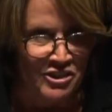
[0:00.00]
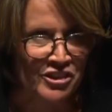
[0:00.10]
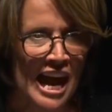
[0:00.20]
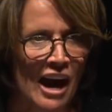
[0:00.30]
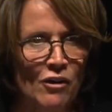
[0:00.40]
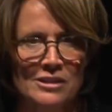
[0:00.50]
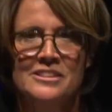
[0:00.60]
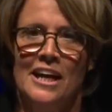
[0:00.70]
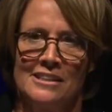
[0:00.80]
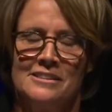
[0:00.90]
Tara,
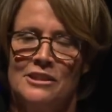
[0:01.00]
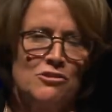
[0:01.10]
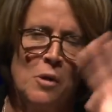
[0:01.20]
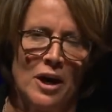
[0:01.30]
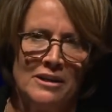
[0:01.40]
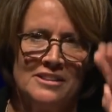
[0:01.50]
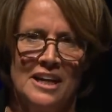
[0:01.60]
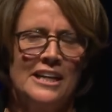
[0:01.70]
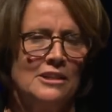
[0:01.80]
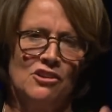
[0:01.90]
yeah, there's more.
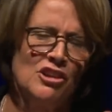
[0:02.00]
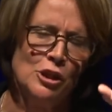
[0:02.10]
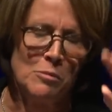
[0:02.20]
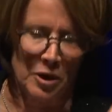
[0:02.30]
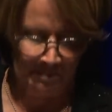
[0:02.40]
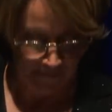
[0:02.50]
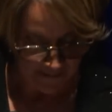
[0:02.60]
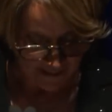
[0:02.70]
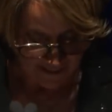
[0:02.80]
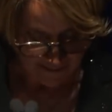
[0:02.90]
I get just a little more.
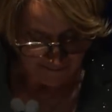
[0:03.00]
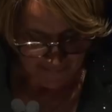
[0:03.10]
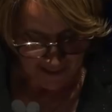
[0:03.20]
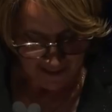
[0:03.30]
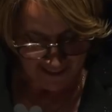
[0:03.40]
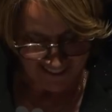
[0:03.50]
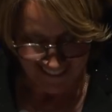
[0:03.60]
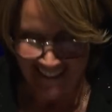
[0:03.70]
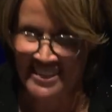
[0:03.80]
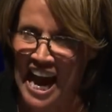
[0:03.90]

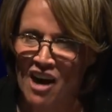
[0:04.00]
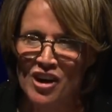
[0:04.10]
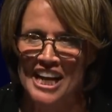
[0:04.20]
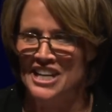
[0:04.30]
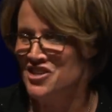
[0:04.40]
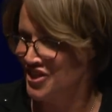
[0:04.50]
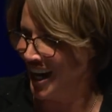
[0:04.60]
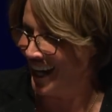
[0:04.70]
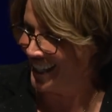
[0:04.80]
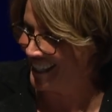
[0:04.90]
Tara and
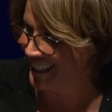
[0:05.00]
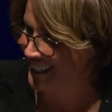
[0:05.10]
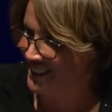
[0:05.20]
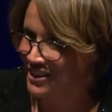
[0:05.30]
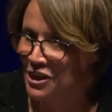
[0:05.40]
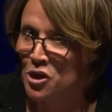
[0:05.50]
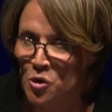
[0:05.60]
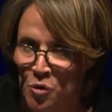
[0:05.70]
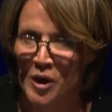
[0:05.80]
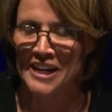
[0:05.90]
Johnny,
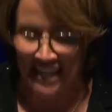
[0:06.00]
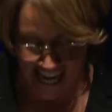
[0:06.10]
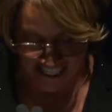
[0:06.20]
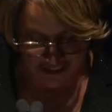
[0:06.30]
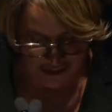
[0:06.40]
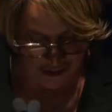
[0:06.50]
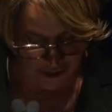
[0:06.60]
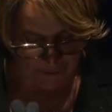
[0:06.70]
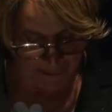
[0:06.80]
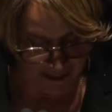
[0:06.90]
great
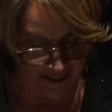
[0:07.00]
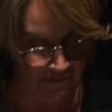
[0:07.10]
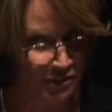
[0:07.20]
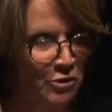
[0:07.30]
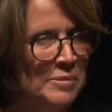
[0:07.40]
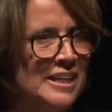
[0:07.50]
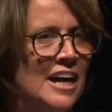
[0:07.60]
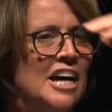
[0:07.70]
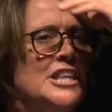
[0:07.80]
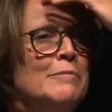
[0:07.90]
attitude, but if you're
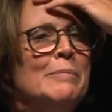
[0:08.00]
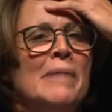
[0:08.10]
behind them in